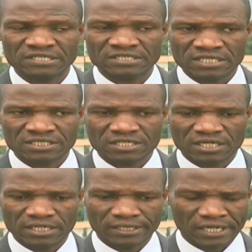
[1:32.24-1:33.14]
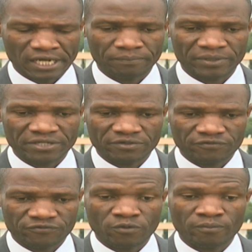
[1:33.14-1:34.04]
fantastic company
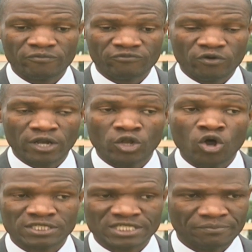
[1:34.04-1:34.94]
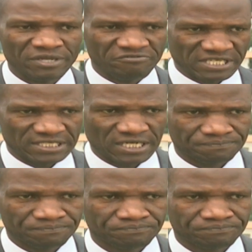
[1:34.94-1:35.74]
for a long-term investor,